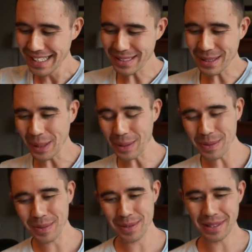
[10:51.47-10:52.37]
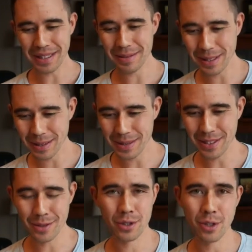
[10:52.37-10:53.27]
So we were talking about,
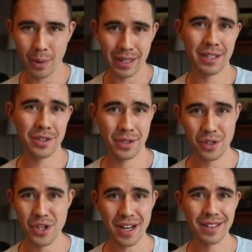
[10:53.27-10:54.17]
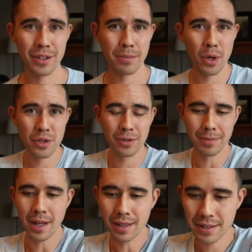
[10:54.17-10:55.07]
you know, going into your shit, your emotional
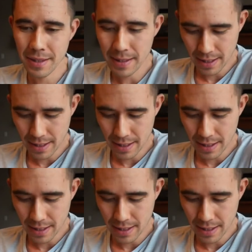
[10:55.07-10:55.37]
blocks.